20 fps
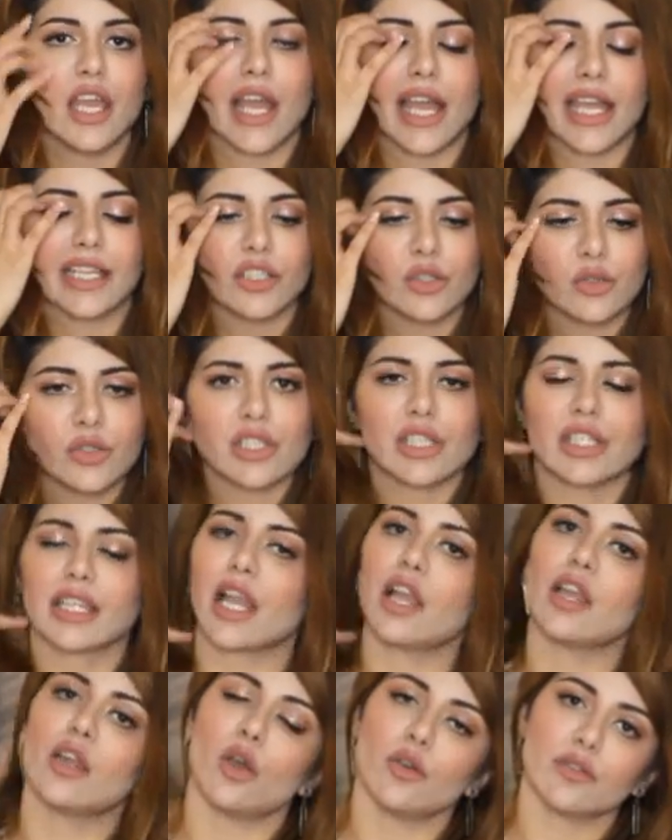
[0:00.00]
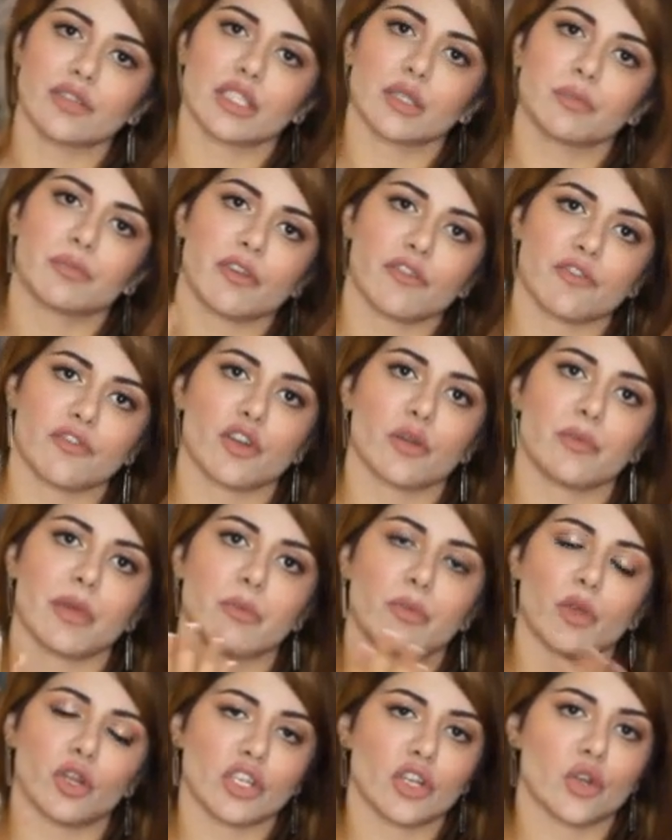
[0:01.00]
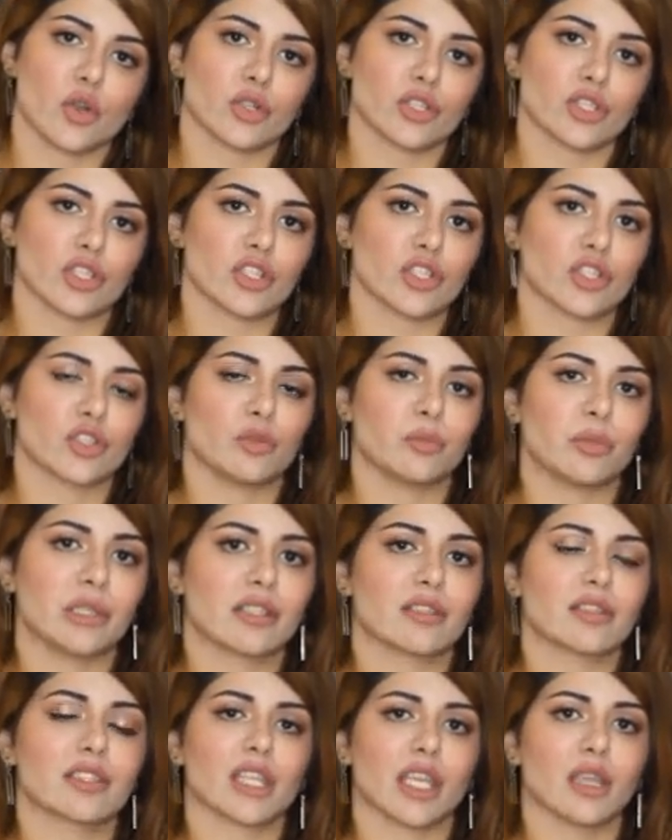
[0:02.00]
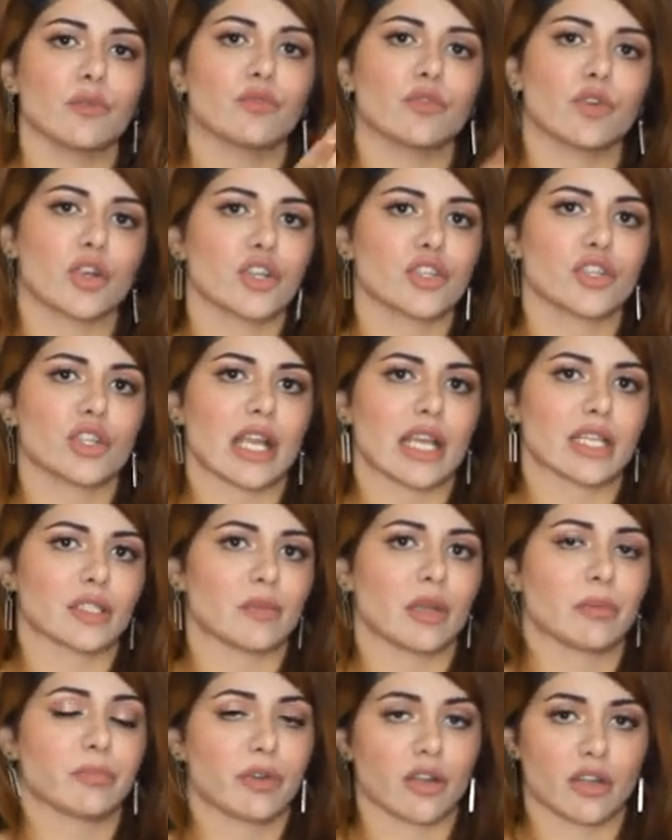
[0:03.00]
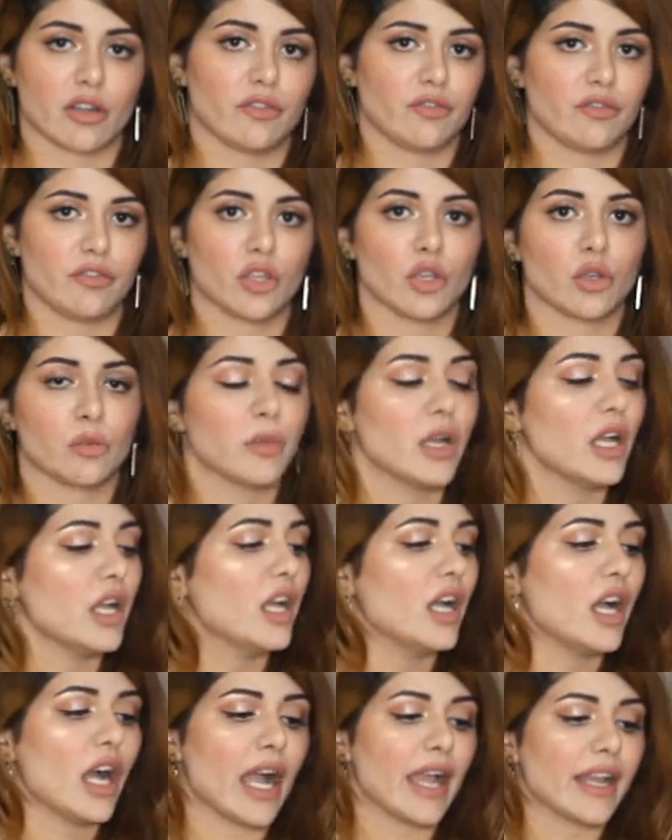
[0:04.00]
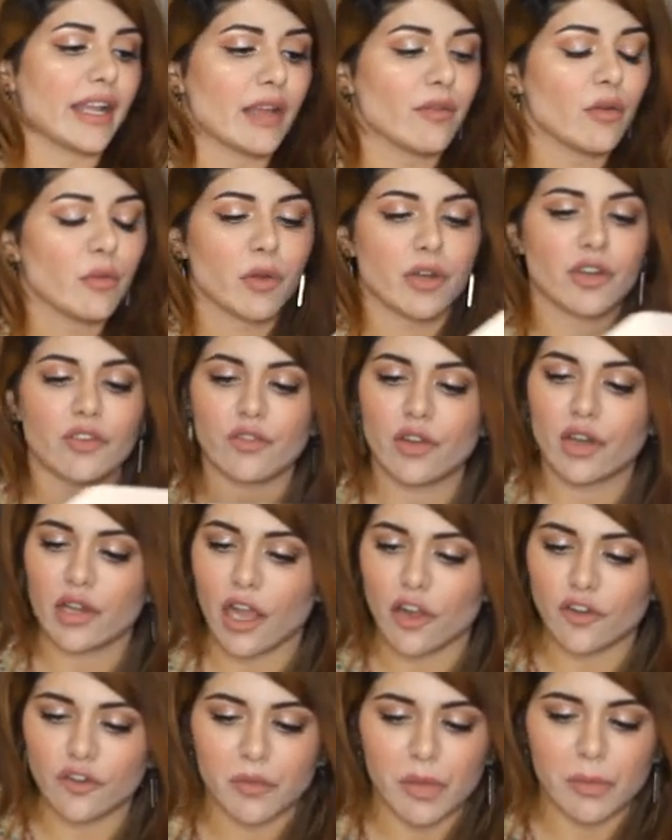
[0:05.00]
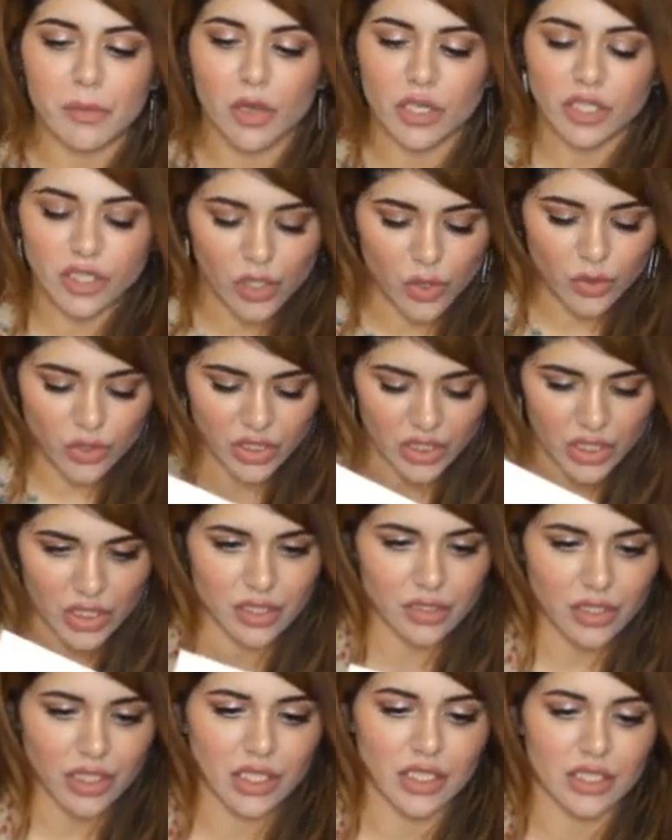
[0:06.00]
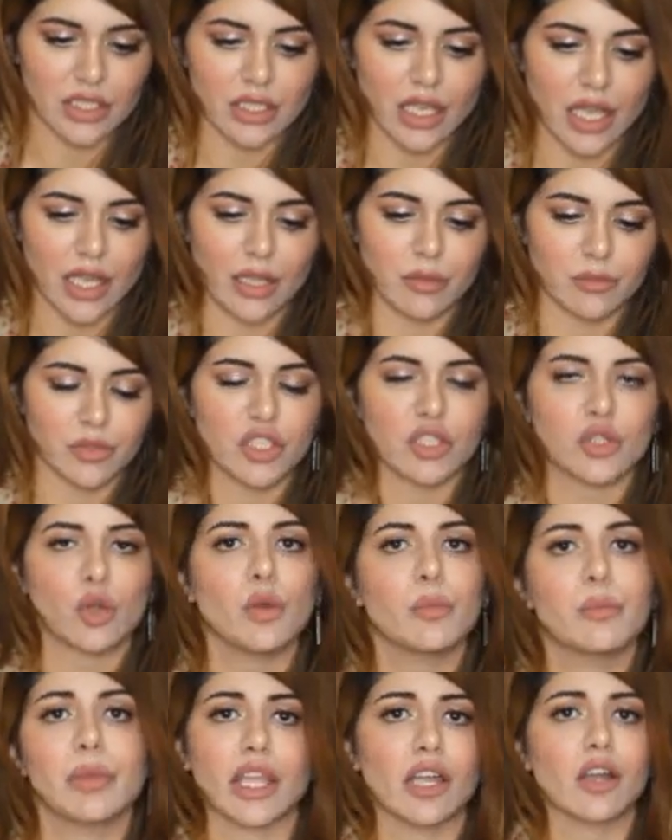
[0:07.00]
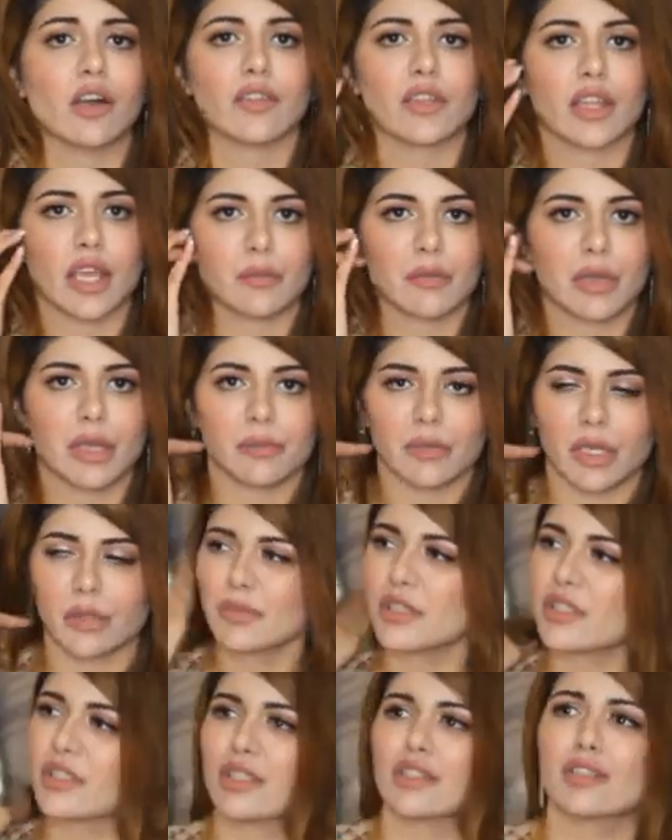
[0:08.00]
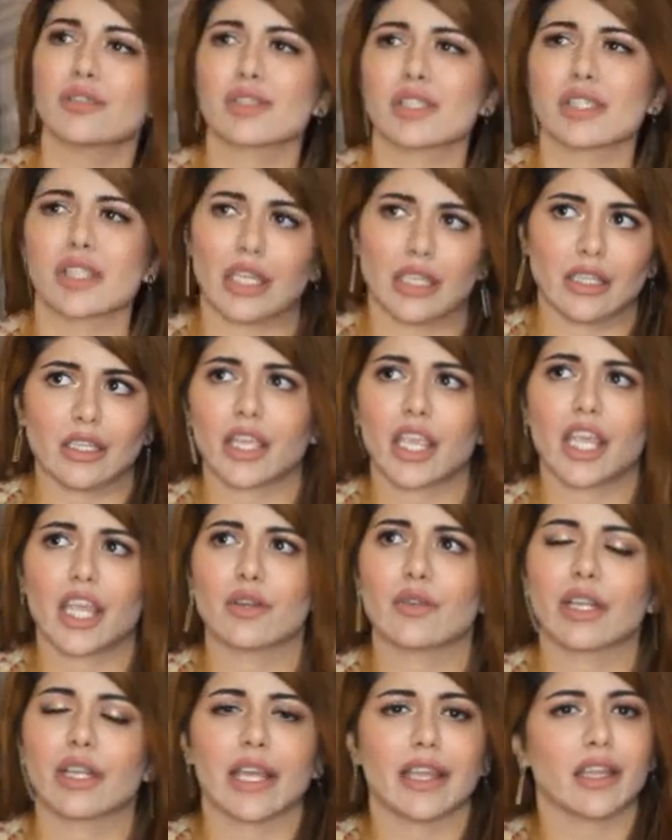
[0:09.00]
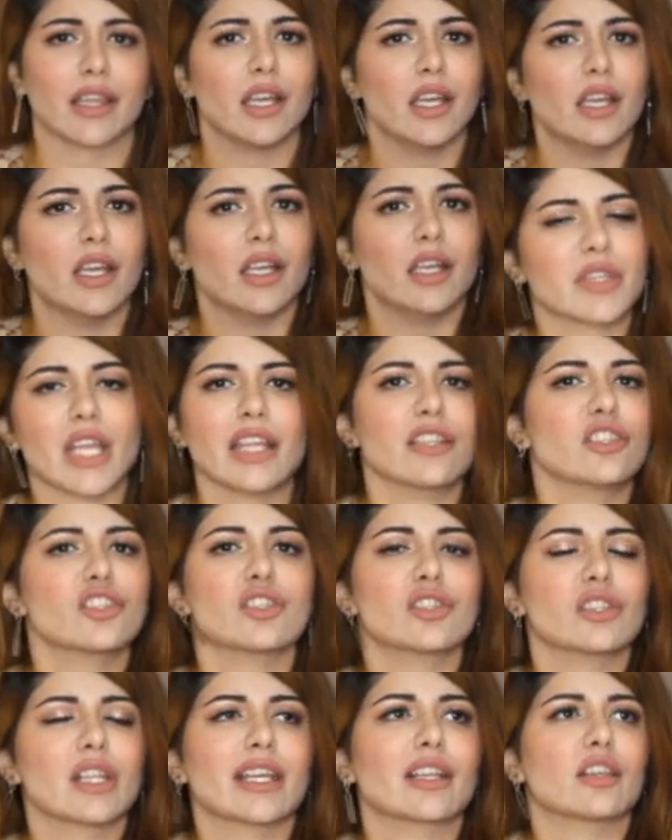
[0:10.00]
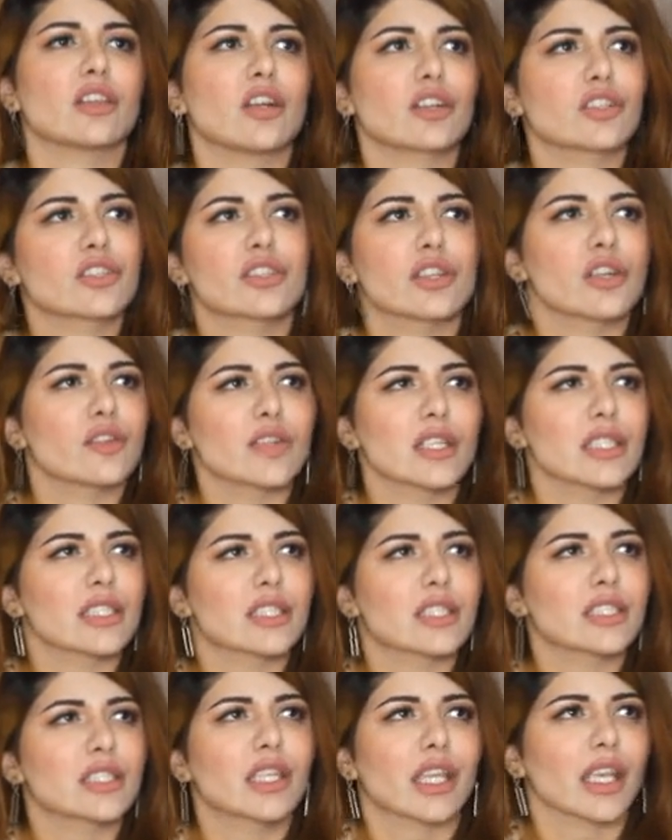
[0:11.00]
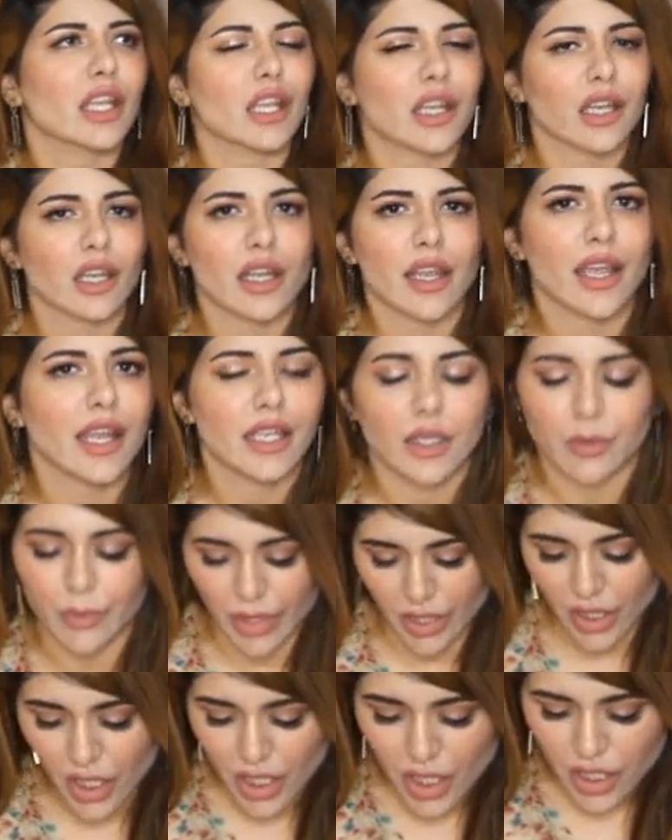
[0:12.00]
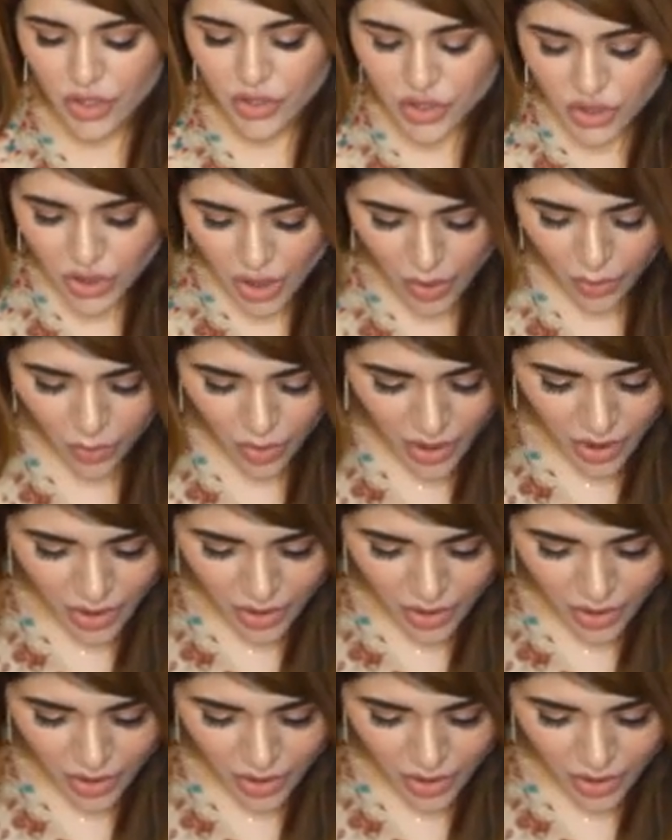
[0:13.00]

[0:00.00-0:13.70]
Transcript: and usually I always prefer my body lotions to be the same version as my perfume. I never want to run out of my body lotions because I am so big on them. I'm just into skincare, like, and just like luxurious skin anyway. So